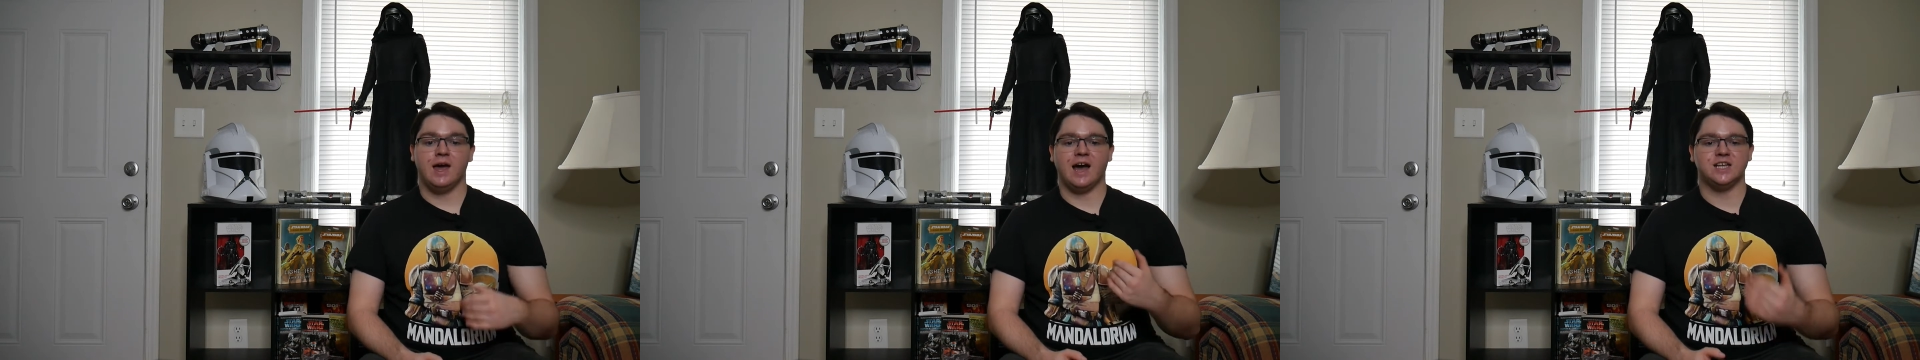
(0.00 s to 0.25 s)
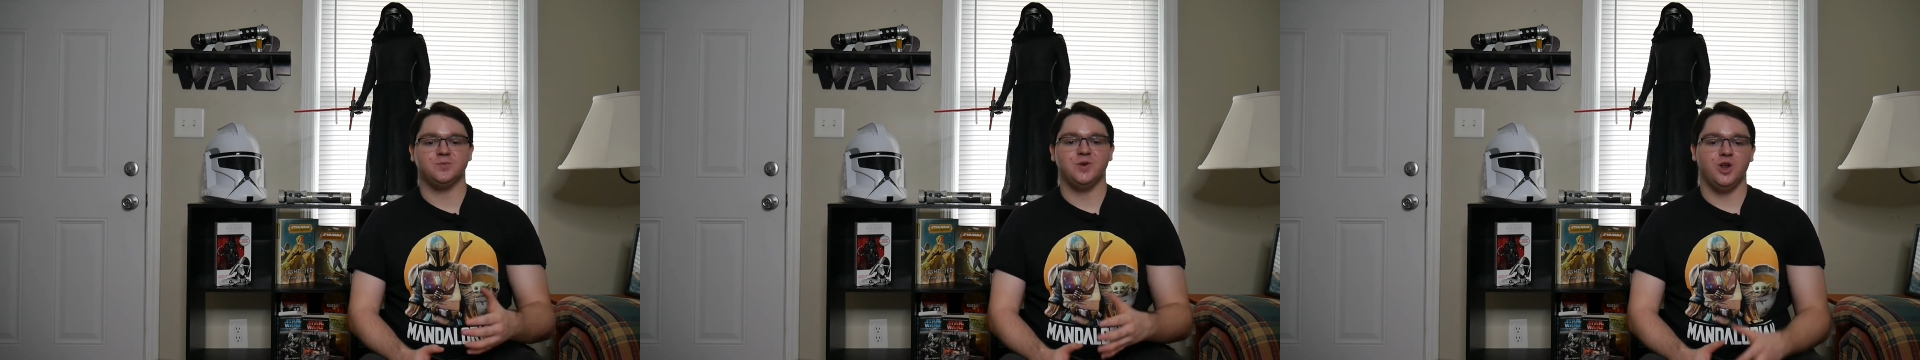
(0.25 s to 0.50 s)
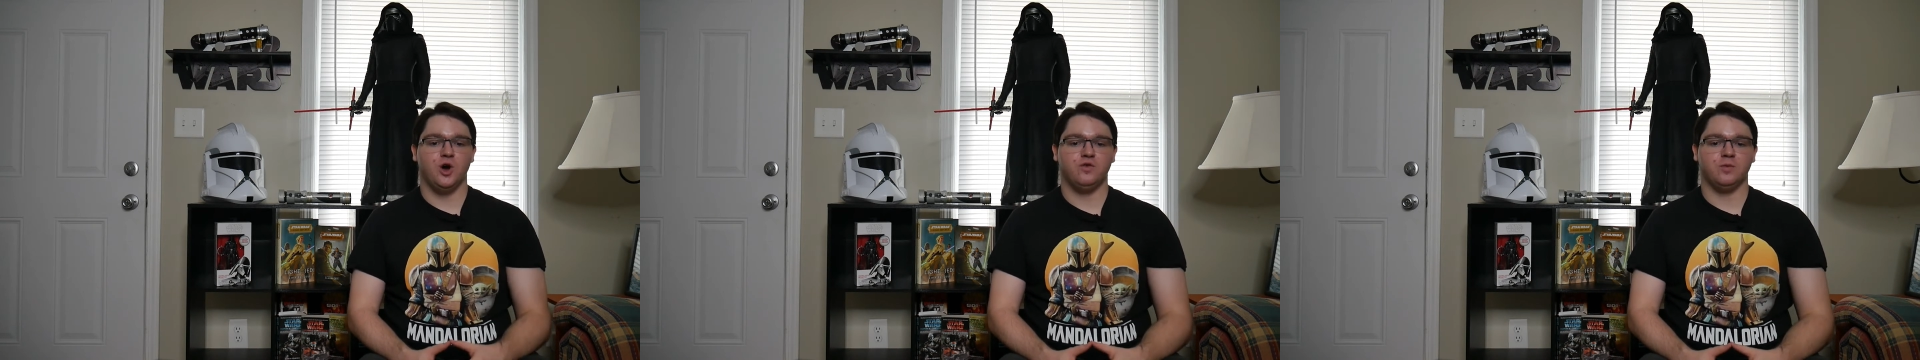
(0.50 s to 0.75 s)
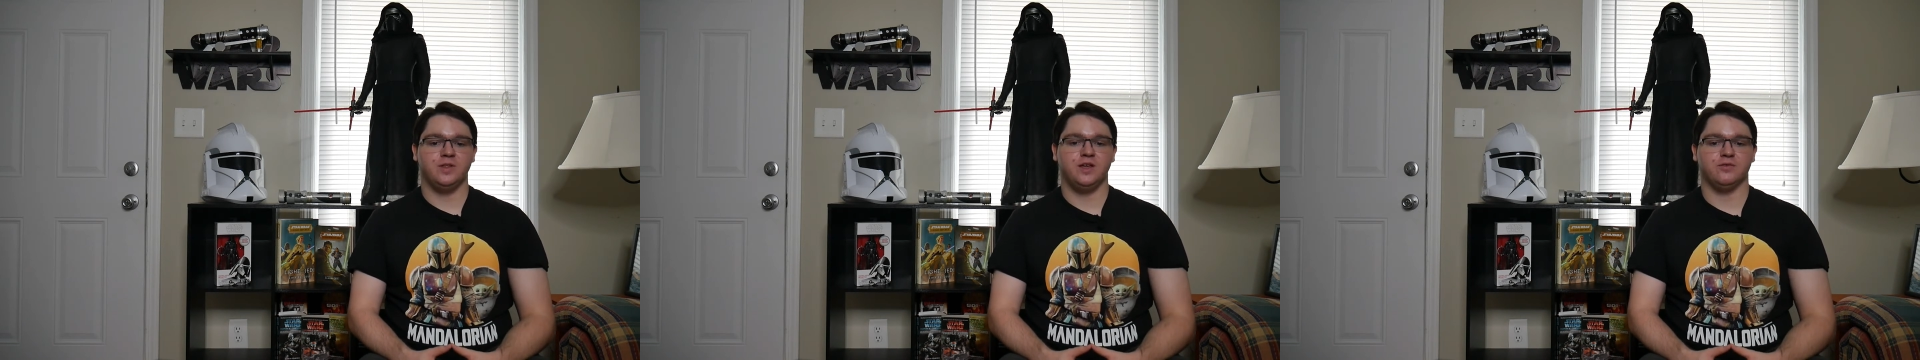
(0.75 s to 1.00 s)
As we know
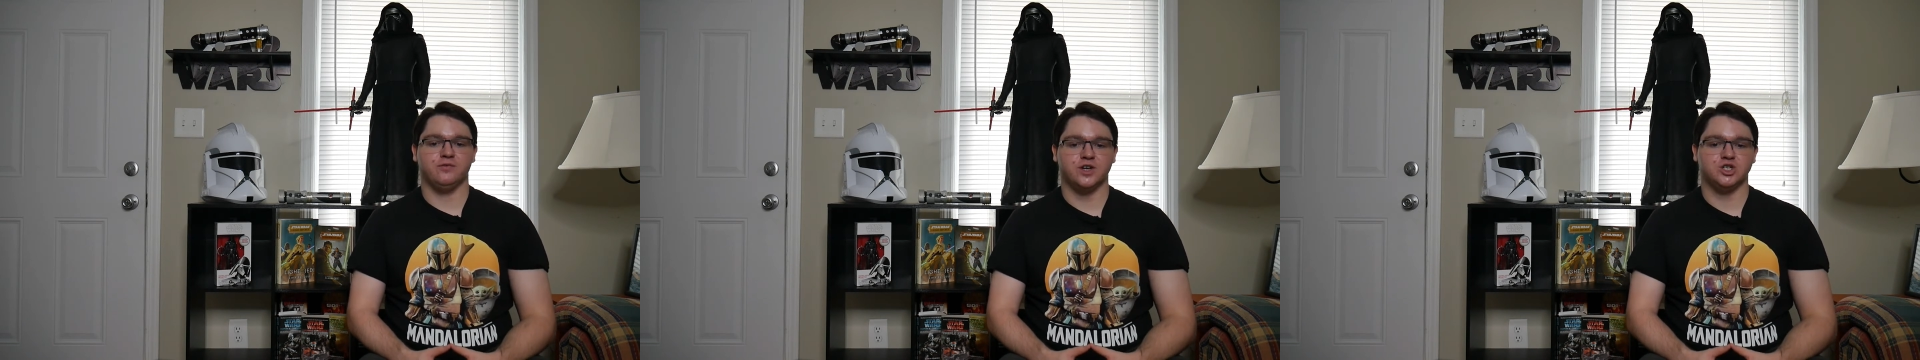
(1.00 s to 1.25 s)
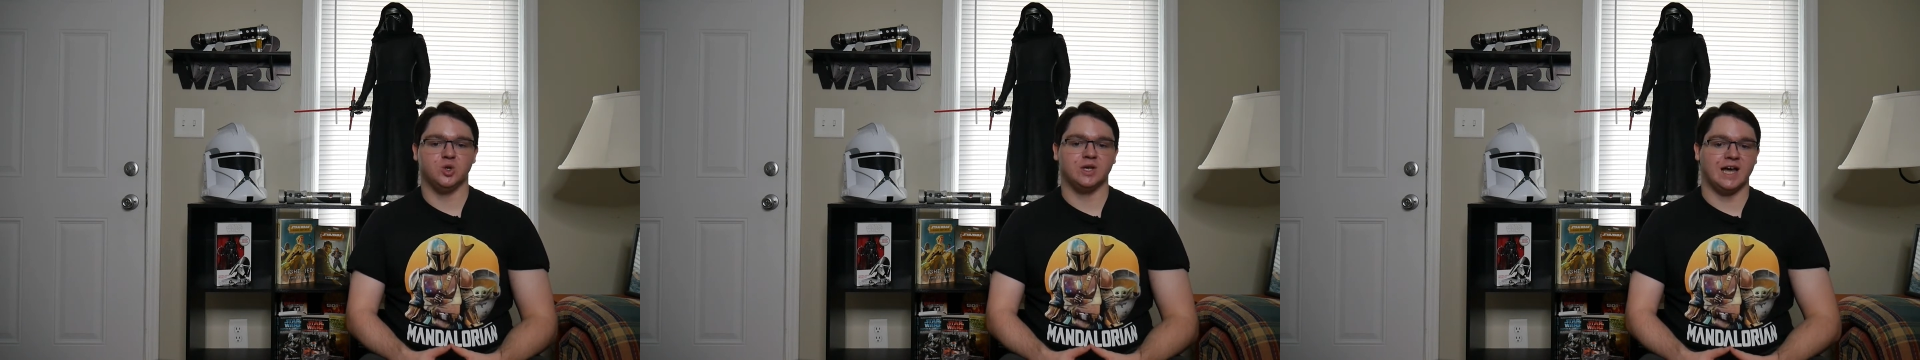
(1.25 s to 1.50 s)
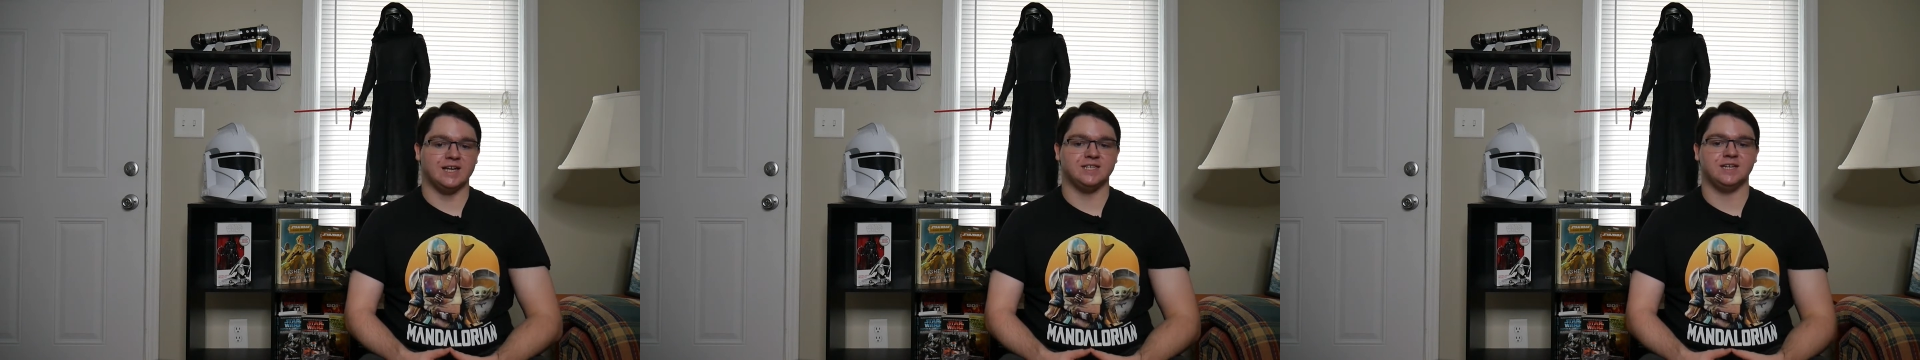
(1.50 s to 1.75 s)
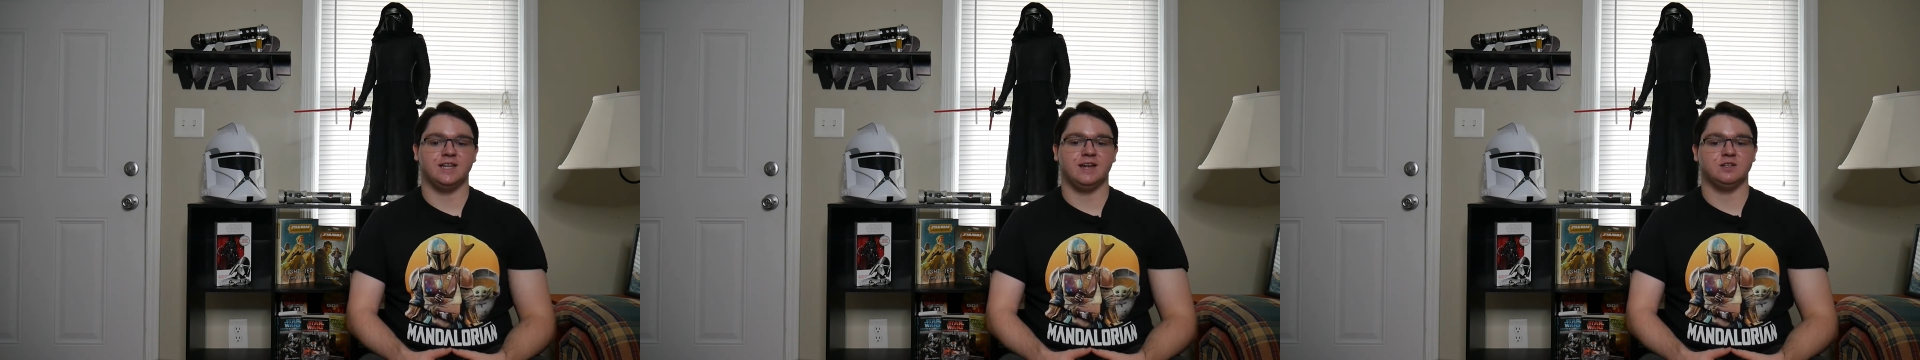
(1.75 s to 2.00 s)
from the official
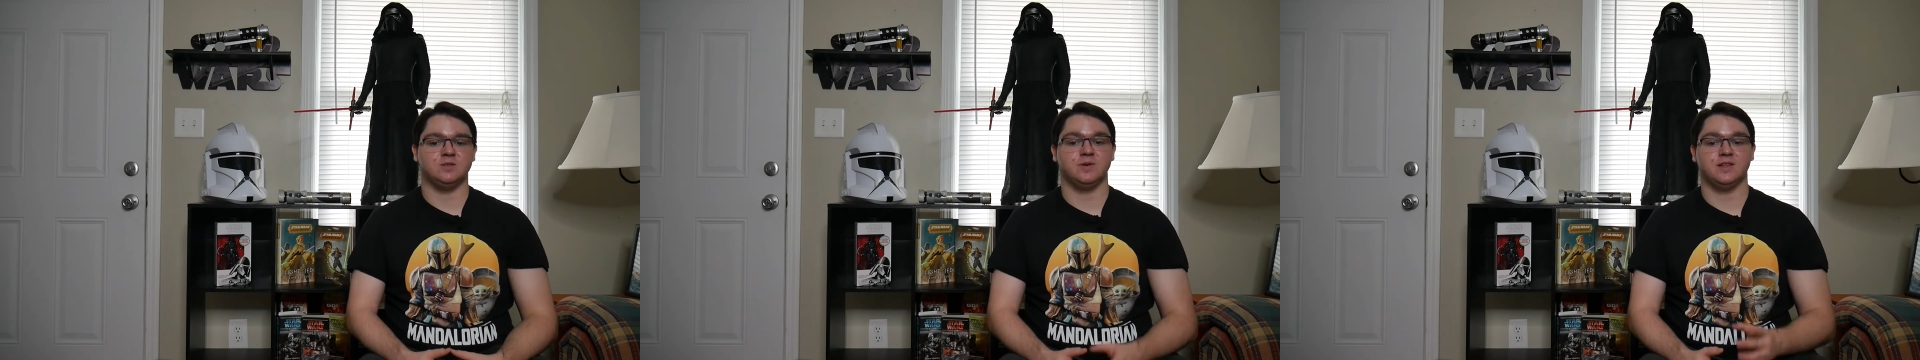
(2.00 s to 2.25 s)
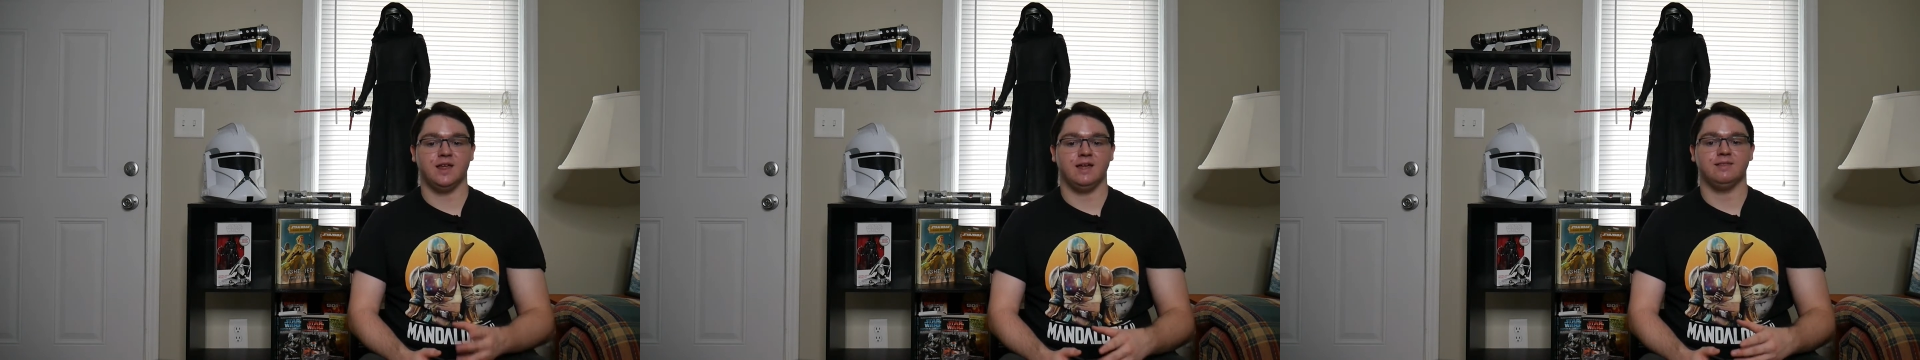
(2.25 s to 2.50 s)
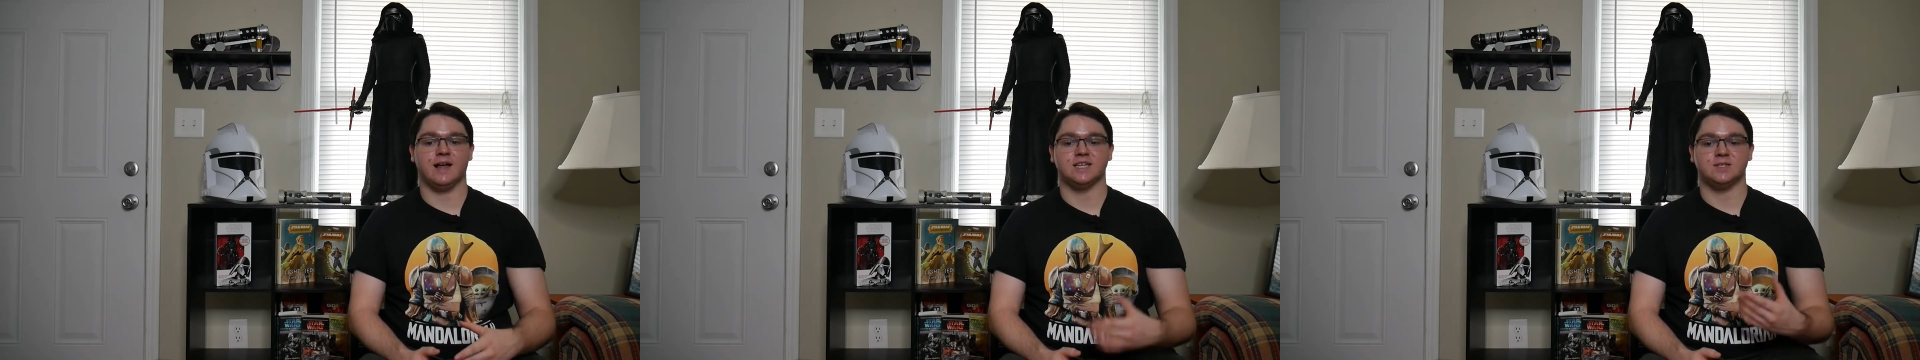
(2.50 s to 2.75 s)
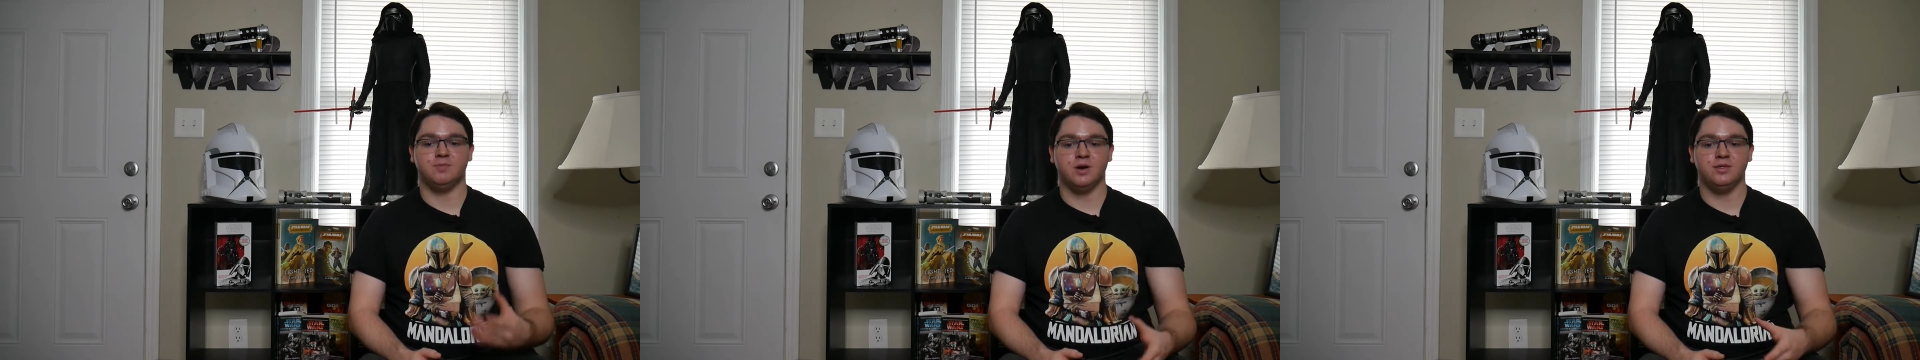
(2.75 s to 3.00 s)
casting announcement late
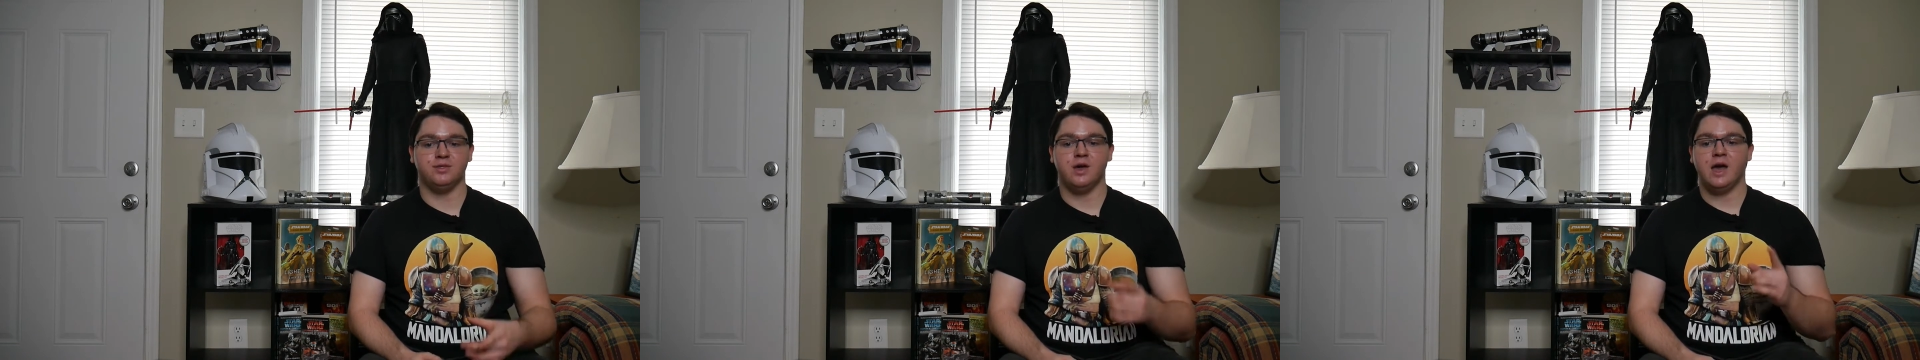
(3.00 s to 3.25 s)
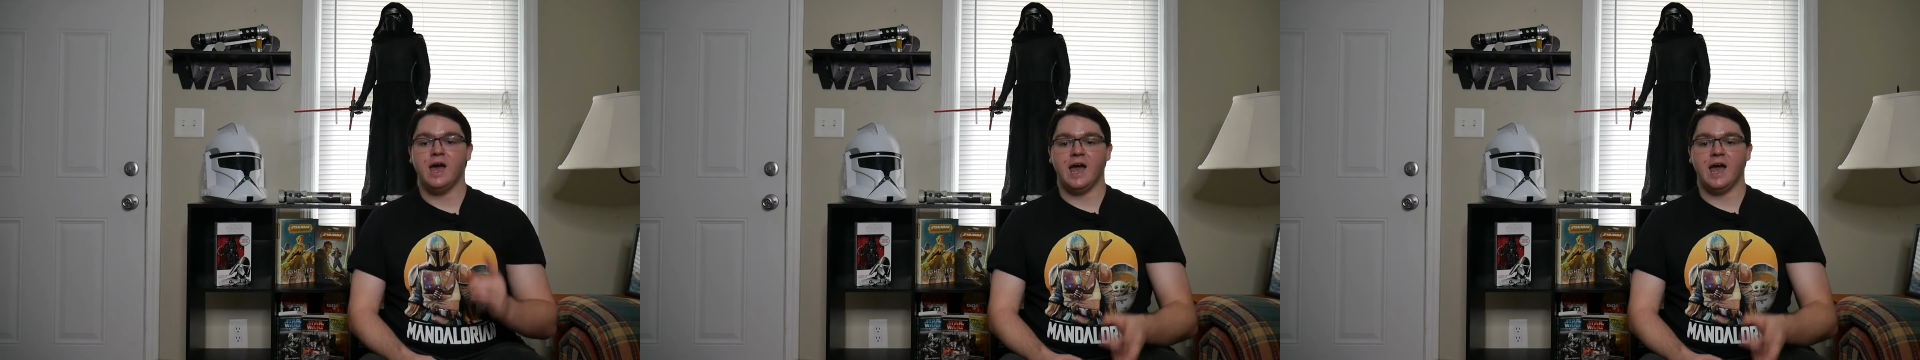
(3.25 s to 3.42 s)
last month,